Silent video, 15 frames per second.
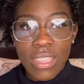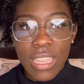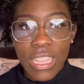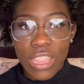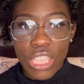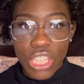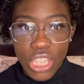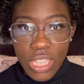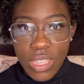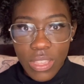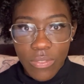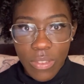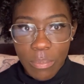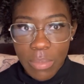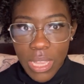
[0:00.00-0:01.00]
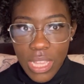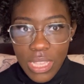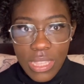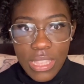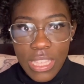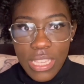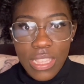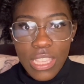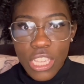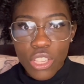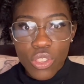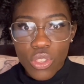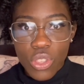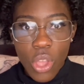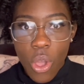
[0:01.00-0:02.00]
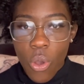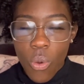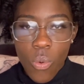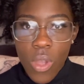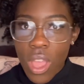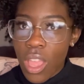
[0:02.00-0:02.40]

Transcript: to get the gist of it because this is so,